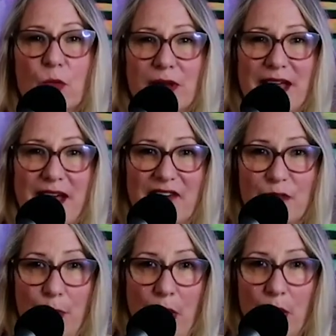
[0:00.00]
We
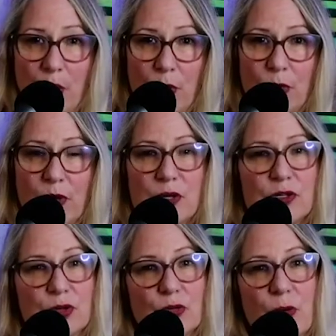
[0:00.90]
have Po
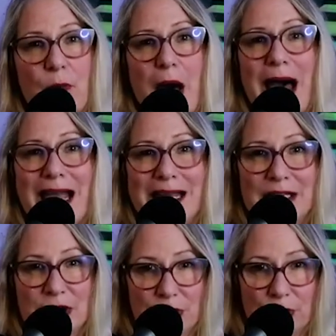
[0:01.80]
to
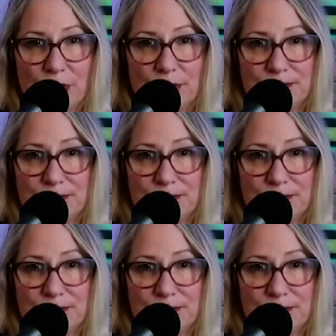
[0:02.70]
remind you.